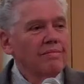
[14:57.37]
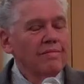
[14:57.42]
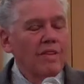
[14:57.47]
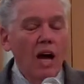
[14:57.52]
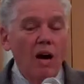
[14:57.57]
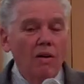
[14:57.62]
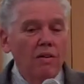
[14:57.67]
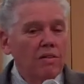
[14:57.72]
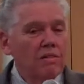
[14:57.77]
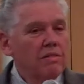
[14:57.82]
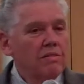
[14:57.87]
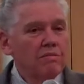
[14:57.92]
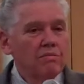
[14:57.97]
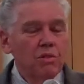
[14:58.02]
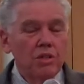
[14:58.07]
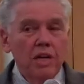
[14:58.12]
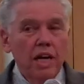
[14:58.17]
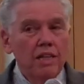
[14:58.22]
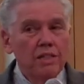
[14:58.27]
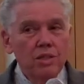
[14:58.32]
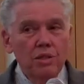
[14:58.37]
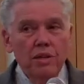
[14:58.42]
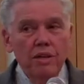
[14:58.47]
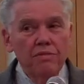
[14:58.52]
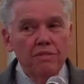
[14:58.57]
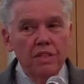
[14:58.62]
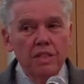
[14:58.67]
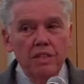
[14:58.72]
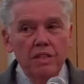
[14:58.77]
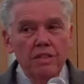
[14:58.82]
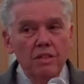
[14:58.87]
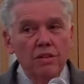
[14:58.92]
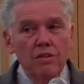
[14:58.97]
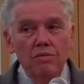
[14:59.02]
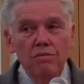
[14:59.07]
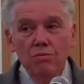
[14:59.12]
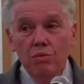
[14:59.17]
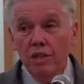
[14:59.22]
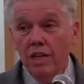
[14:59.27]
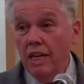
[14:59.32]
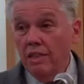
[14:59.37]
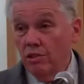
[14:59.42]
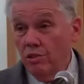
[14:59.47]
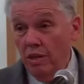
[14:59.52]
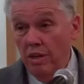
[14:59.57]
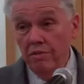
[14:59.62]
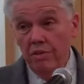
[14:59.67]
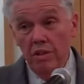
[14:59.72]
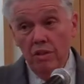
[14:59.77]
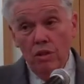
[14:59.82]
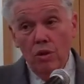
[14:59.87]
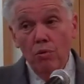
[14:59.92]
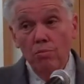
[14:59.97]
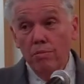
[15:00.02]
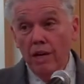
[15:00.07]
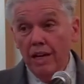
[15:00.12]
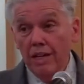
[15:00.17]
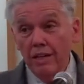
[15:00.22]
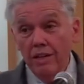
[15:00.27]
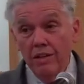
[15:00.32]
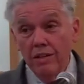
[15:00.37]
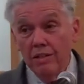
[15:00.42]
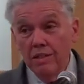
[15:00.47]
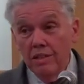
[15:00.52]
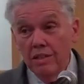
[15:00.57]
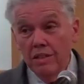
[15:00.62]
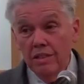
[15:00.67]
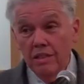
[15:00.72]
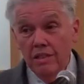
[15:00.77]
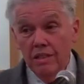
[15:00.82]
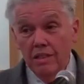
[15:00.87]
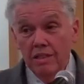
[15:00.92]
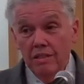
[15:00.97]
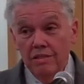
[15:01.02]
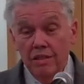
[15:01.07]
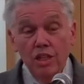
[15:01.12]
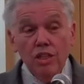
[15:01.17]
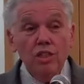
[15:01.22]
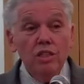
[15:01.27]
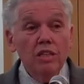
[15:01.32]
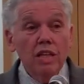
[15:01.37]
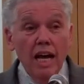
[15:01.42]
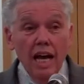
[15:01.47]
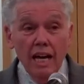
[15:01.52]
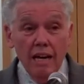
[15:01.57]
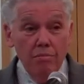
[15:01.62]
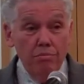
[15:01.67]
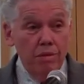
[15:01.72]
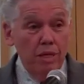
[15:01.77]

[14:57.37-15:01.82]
No, we're not traveling alone. We're not traveling alone, Michael. There's a lot of